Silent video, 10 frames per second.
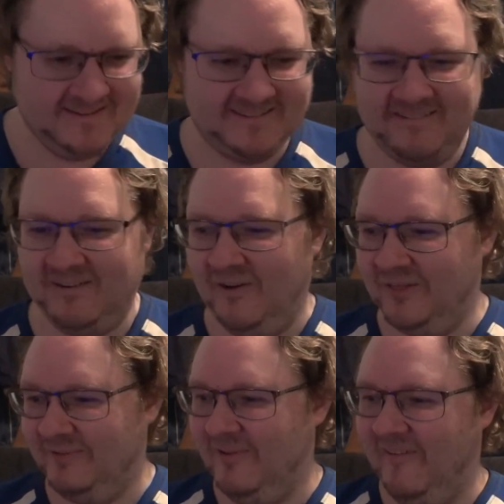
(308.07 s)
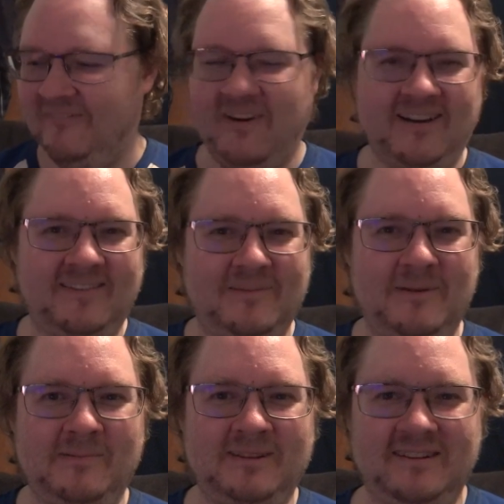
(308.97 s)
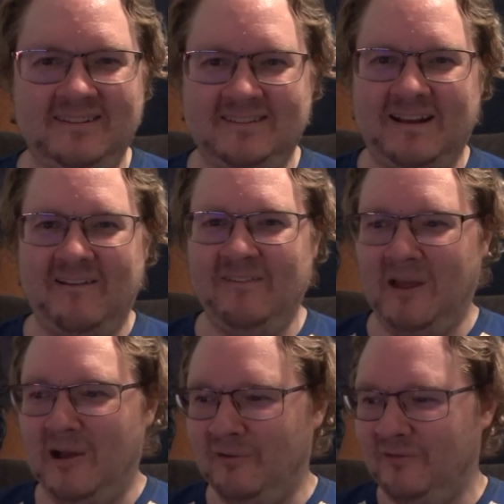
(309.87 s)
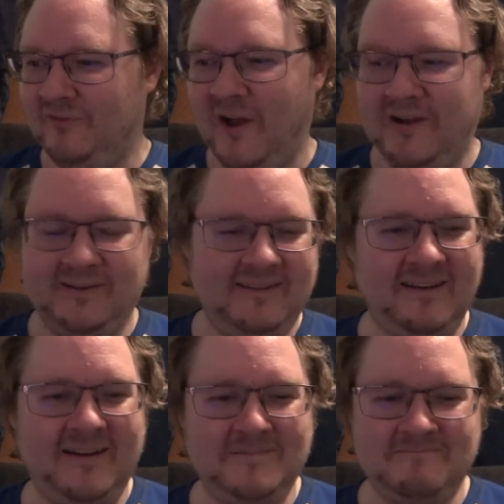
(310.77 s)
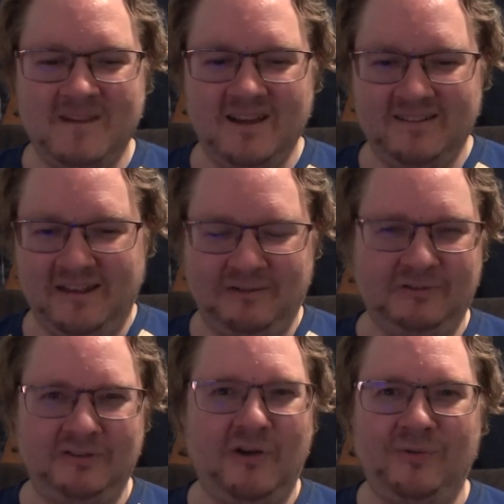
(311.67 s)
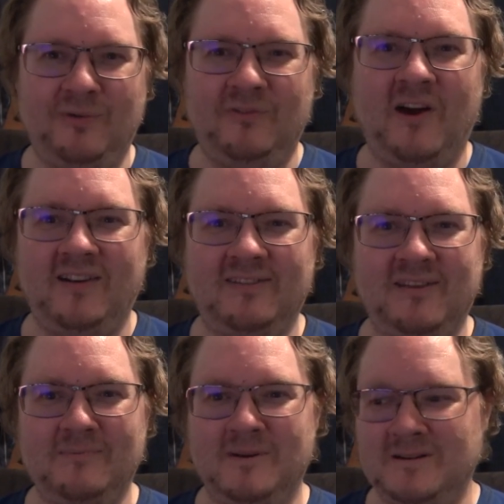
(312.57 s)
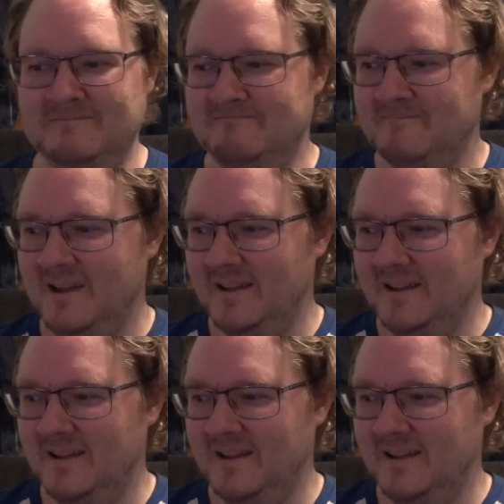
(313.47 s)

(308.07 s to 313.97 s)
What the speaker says: So I'll go through, I'll find some images, I'll find, so yes, I'll just go through, find some,